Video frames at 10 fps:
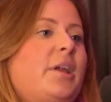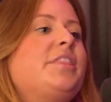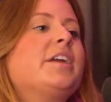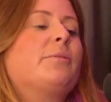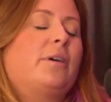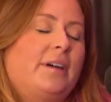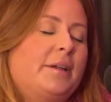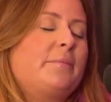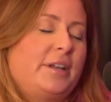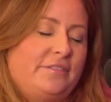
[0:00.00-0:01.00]
I think
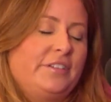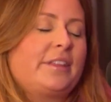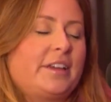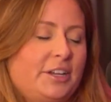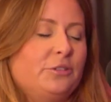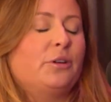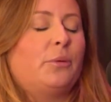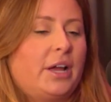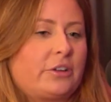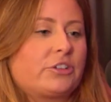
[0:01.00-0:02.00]
I think I do
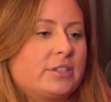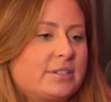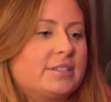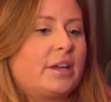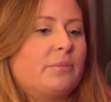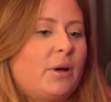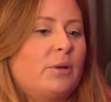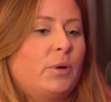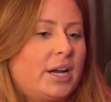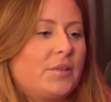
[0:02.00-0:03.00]
know why actually. It's because I
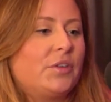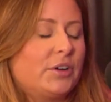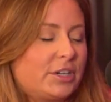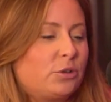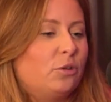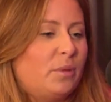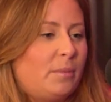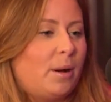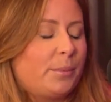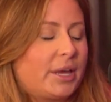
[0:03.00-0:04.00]
went out there and I told
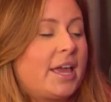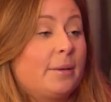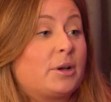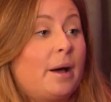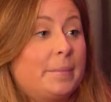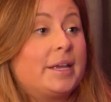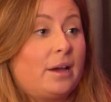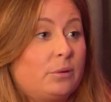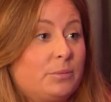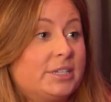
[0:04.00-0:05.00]
my mom like, hey, I'm
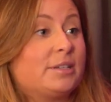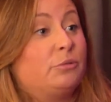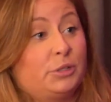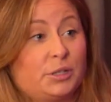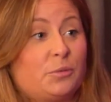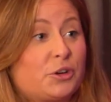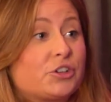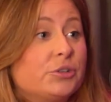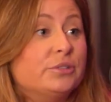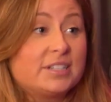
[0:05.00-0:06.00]
coming out because I really want
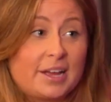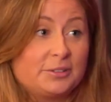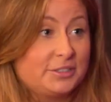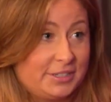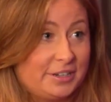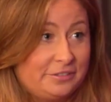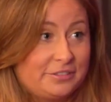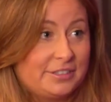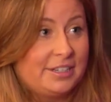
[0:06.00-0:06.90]
to shoot Entitled stuff.